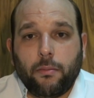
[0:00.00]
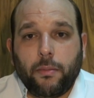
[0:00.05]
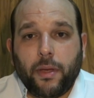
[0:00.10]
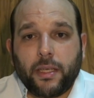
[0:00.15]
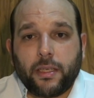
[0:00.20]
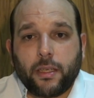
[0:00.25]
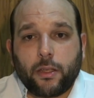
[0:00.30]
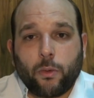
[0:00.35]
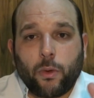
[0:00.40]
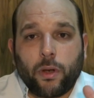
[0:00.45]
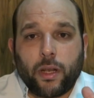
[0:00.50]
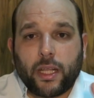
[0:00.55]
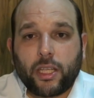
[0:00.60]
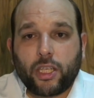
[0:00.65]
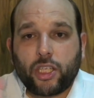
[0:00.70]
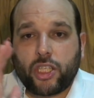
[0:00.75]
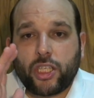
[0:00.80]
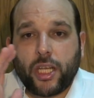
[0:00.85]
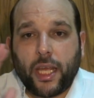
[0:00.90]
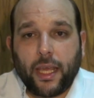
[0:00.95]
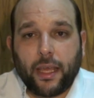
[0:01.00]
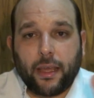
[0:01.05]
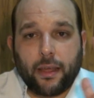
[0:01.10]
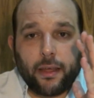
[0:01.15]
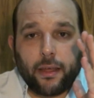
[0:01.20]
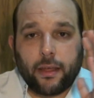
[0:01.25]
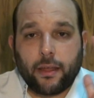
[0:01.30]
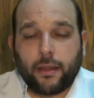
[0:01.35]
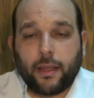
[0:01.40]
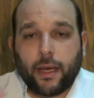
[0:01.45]
Means it will not
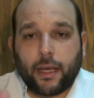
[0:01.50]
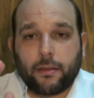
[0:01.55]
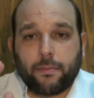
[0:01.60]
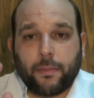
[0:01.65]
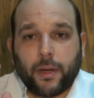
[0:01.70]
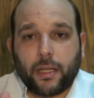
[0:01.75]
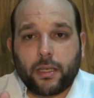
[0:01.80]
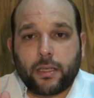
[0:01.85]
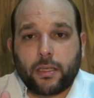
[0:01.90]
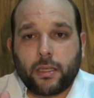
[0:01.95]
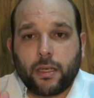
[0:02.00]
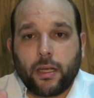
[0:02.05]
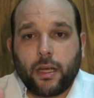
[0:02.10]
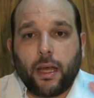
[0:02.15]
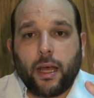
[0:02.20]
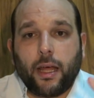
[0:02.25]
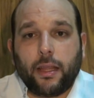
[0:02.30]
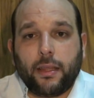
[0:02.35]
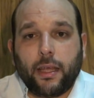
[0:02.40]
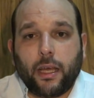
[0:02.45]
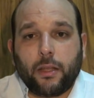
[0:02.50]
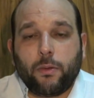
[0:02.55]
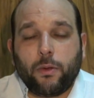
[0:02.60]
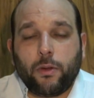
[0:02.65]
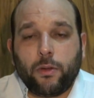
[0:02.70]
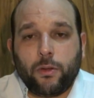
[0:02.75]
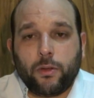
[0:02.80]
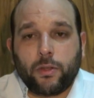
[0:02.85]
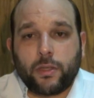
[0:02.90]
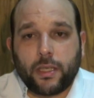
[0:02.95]
shake that much, and that
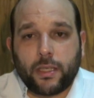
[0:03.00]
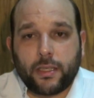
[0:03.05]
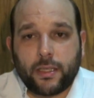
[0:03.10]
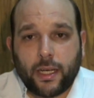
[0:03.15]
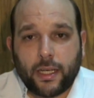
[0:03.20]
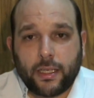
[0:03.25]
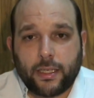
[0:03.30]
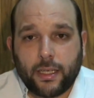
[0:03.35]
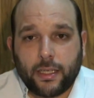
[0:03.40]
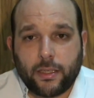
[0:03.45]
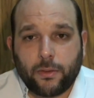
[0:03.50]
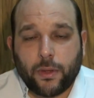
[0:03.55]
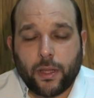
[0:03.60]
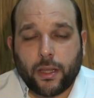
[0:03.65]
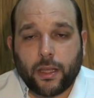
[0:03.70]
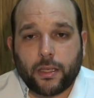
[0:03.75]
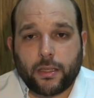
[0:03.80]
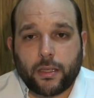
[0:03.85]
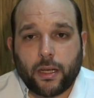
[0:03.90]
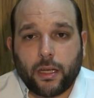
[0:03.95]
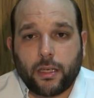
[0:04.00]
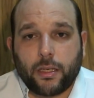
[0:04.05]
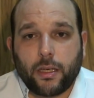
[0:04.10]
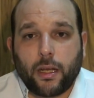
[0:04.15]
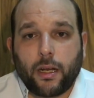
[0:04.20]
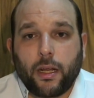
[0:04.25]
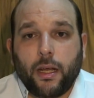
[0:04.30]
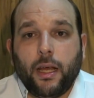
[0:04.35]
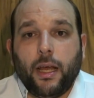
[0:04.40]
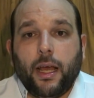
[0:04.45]
will reduce the stresses within the
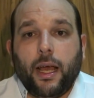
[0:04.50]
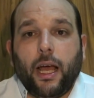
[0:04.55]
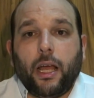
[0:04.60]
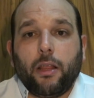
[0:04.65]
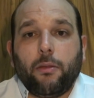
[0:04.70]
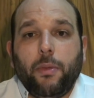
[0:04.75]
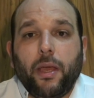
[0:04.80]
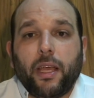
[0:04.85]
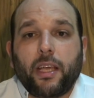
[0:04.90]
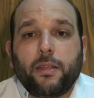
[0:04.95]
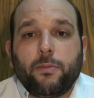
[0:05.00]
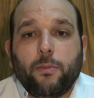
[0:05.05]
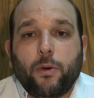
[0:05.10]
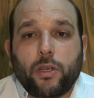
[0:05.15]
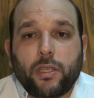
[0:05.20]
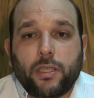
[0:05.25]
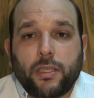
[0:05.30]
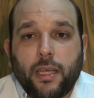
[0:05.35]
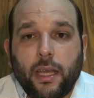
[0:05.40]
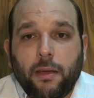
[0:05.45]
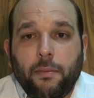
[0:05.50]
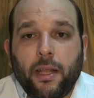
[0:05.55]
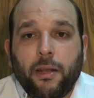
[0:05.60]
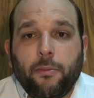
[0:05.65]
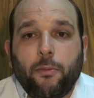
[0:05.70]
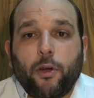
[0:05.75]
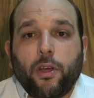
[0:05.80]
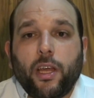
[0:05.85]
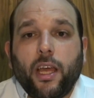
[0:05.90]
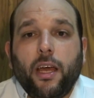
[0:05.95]
structure and make it more stable
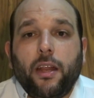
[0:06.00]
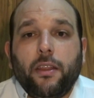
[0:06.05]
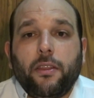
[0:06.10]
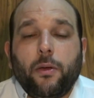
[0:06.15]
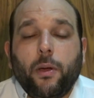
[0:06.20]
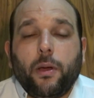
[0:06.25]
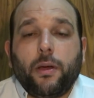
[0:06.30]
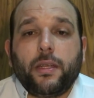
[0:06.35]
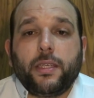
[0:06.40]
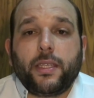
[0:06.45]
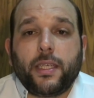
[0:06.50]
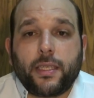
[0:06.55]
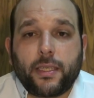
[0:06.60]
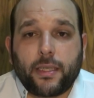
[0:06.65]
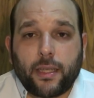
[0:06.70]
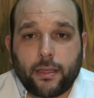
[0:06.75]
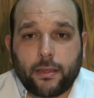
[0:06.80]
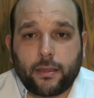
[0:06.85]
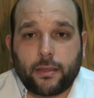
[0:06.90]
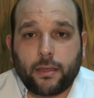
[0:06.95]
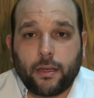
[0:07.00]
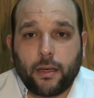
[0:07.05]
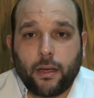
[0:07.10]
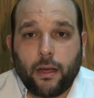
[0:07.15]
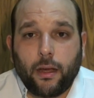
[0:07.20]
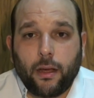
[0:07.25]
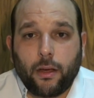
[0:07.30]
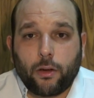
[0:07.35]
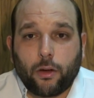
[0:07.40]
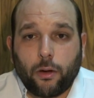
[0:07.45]
and more earthquake resistant
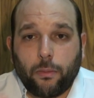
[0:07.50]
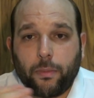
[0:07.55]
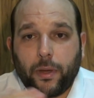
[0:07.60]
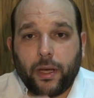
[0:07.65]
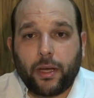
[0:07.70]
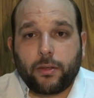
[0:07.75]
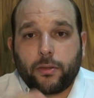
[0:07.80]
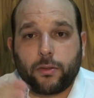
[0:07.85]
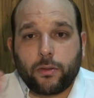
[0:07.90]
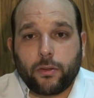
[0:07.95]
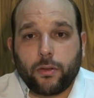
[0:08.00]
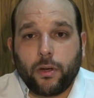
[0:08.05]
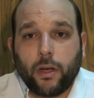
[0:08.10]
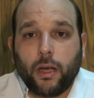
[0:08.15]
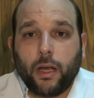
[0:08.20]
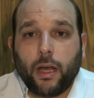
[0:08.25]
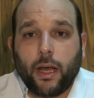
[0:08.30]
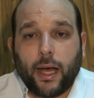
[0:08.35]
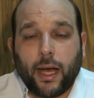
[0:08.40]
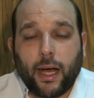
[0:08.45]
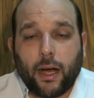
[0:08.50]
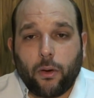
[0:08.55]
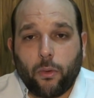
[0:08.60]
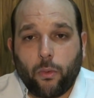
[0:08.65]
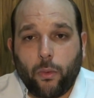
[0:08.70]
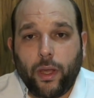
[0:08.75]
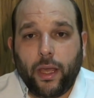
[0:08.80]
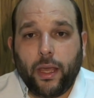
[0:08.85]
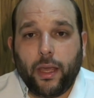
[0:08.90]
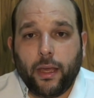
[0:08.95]
compared to how
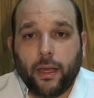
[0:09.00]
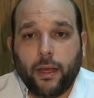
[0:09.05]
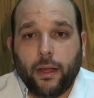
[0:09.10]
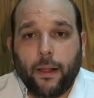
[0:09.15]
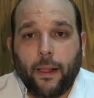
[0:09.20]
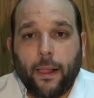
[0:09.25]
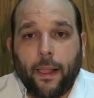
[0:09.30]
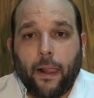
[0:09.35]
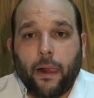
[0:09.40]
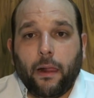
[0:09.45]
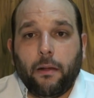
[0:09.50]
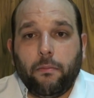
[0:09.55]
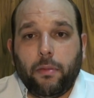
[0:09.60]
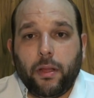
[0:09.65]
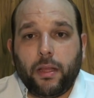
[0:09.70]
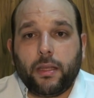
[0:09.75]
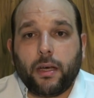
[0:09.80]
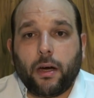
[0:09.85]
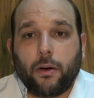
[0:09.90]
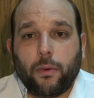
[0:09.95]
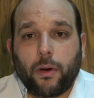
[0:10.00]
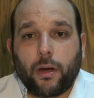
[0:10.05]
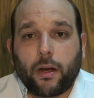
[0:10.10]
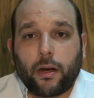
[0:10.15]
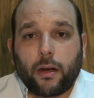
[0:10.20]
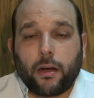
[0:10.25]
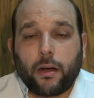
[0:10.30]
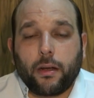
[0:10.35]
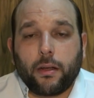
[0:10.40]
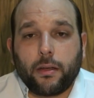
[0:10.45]
we build
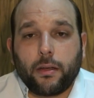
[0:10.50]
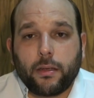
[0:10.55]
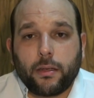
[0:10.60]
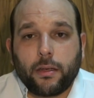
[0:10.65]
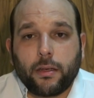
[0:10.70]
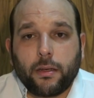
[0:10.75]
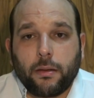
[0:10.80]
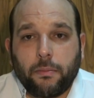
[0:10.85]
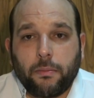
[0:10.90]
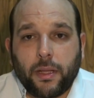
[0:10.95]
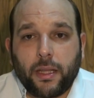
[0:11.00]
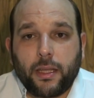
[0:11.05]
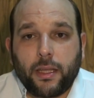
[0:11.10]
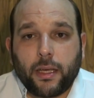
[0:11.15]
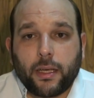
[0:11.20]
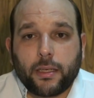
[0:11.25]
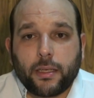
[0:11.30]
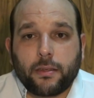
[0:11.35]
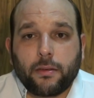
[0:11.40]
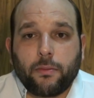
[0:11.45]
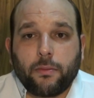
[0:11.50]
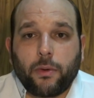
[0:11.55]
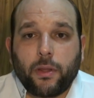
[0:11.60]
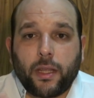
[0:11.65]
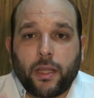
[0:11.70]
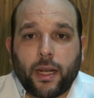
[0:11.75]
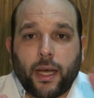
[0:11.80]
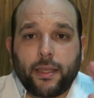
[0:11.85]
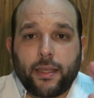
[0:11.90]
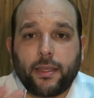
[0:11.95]
our buildings
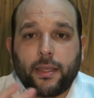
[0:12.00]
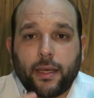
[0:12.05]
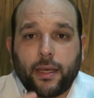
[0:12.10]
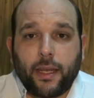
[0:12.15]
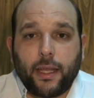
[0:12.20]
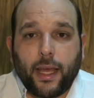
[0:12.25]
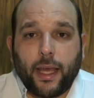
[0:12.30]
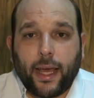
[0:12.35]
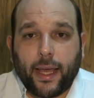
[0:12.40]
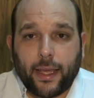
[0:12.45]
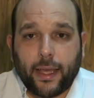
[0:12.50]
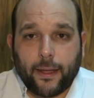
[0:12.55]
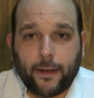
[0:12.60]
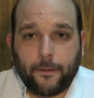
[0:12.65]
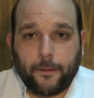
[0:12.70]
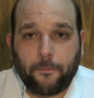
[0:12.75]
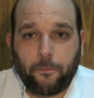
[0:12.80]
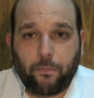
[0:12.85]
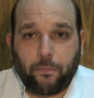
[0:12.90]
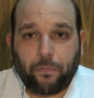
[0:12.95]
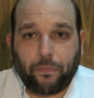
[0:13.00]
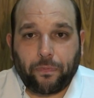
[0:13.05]
with a 90-degree angle.